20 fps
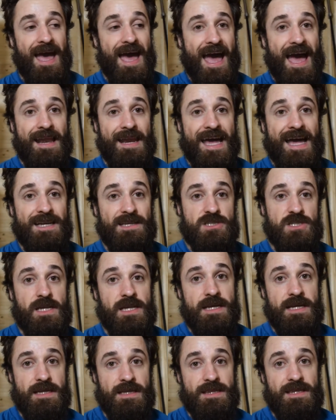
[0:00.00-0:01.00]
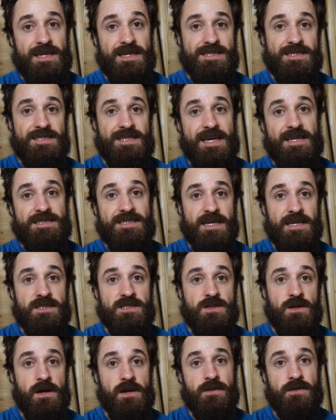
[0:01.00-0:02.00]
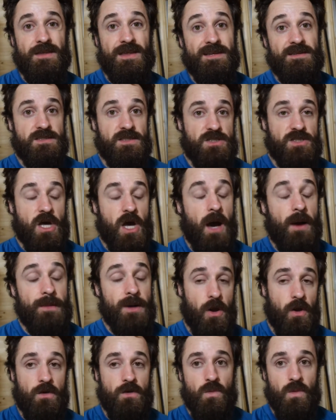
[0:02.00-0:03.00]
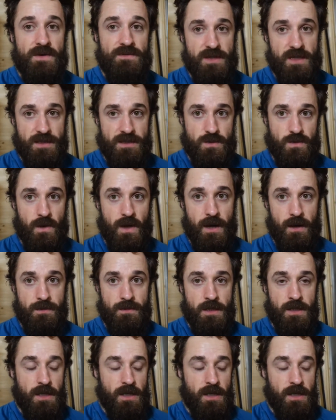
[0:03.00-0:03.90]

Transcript: And actually the aesthetic side of things has come along with it as well.